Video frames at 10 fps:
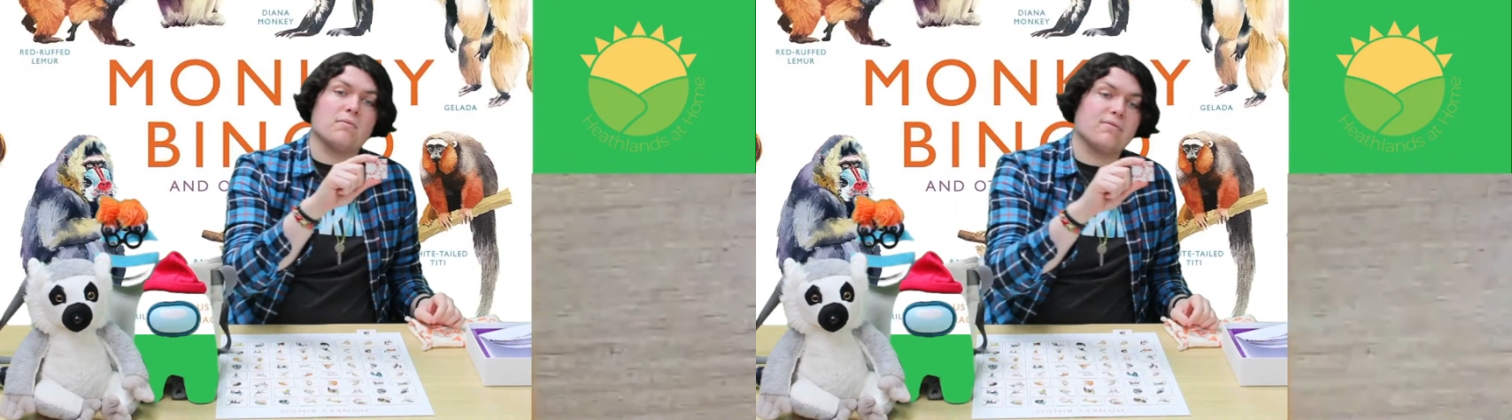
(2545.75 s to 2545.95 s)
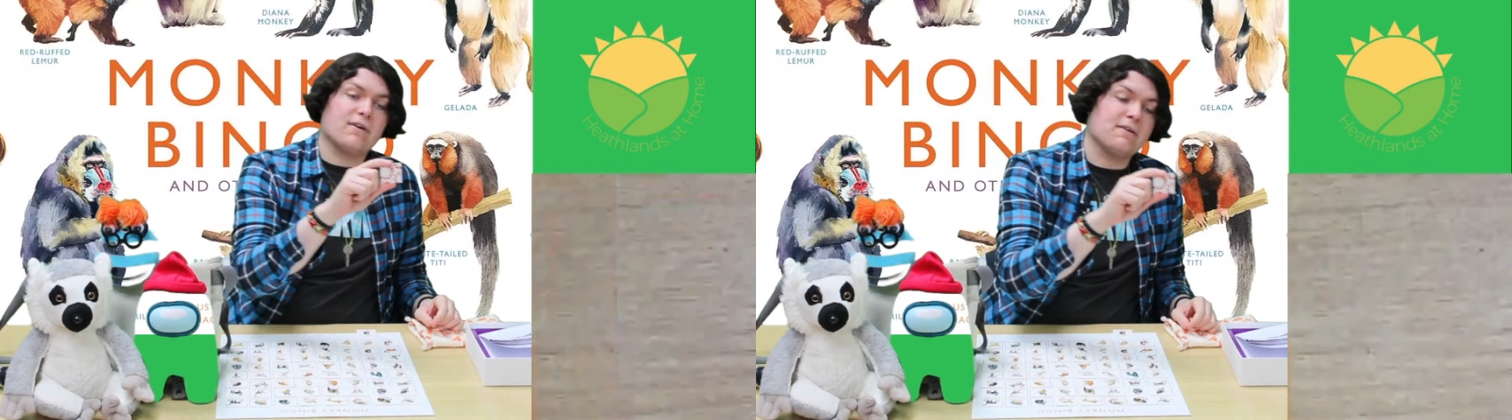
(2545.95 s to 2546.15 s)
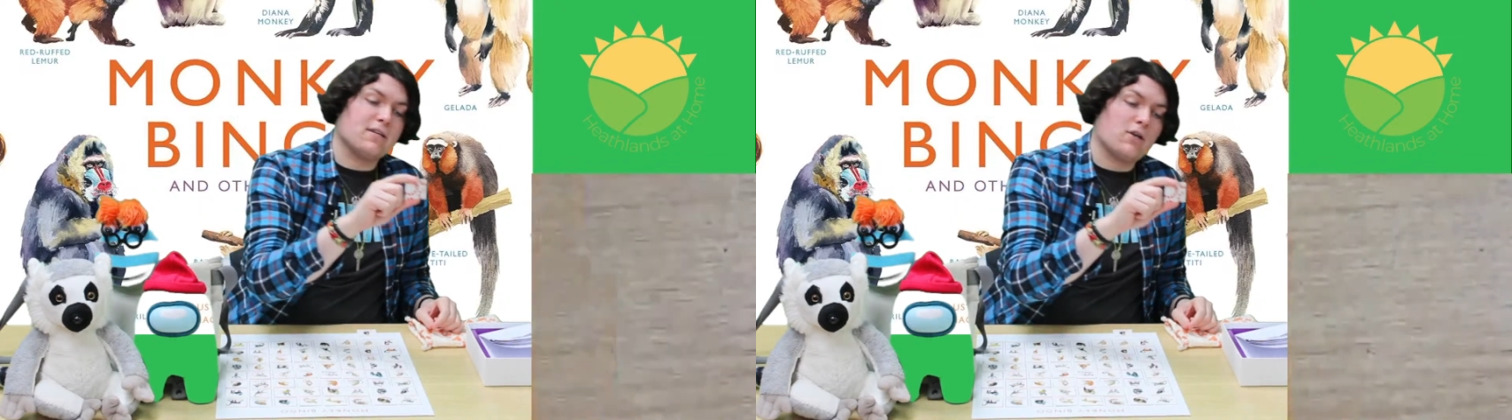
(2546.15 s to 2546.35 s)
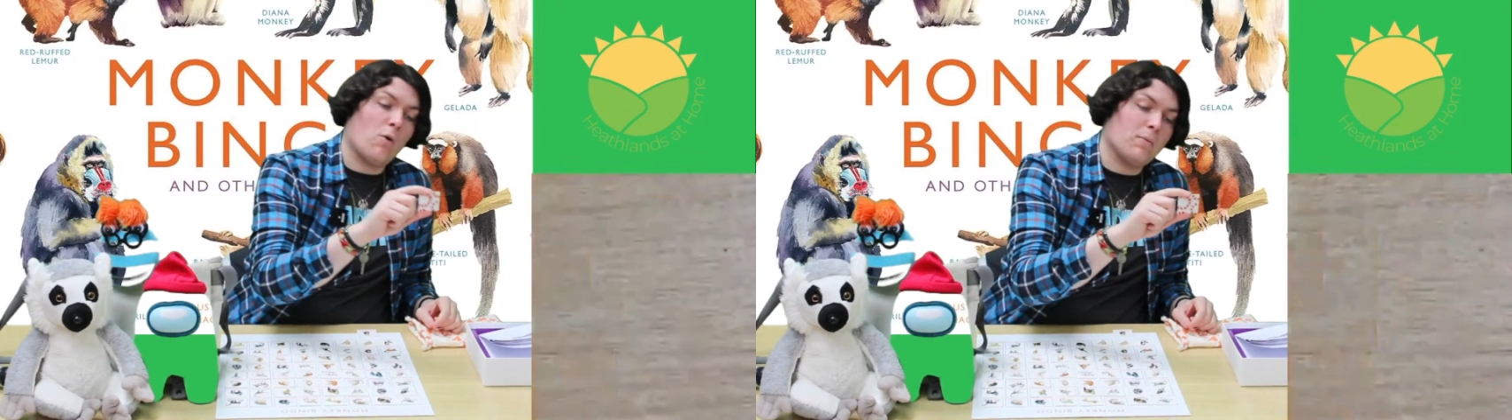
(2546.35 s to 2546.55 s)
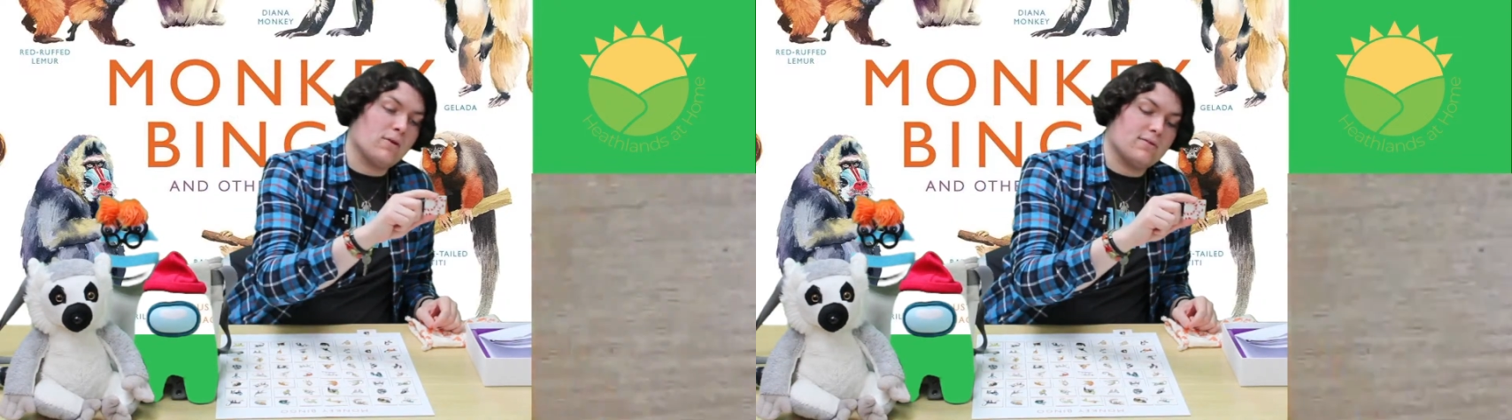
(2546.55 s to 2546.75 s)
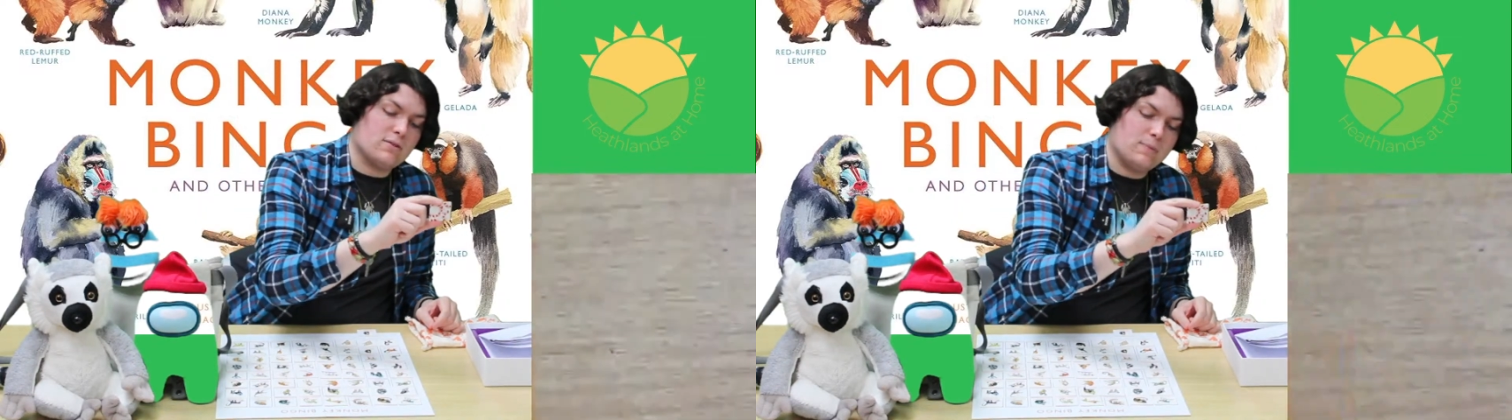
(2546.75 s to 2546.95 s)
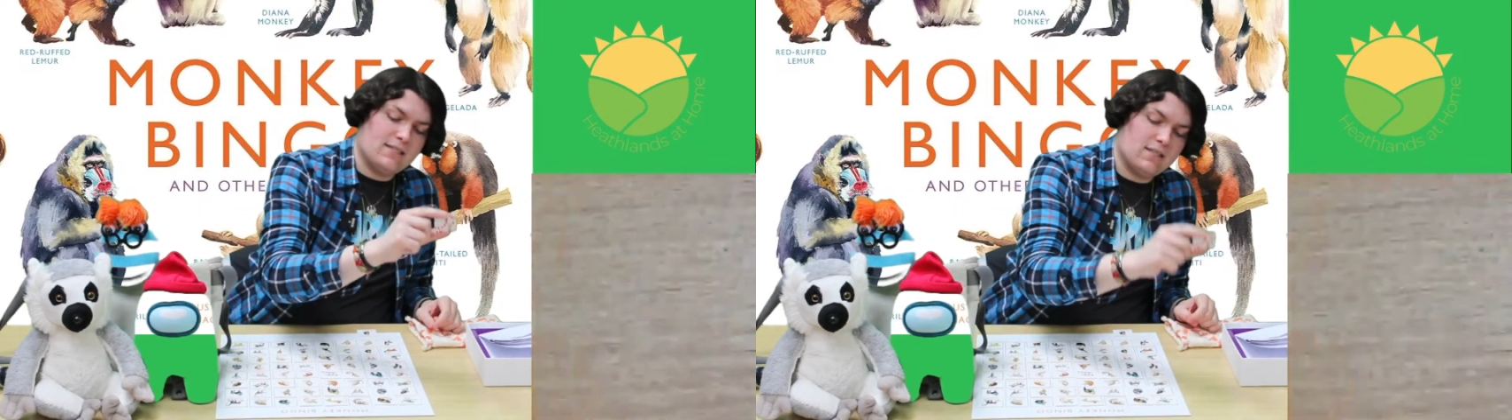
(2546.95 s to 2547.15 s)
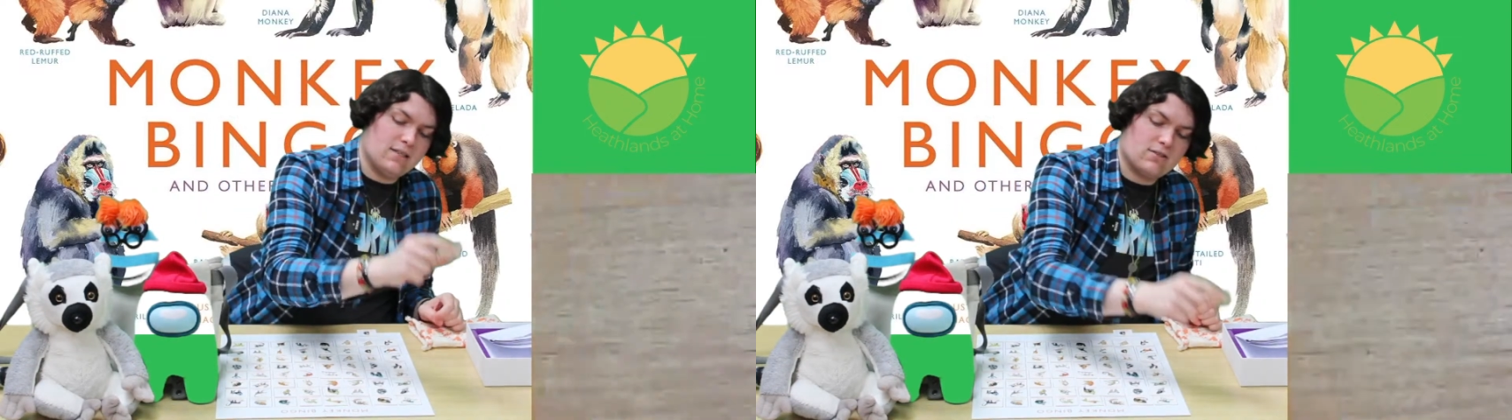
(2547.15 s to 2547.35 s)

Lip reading: very common species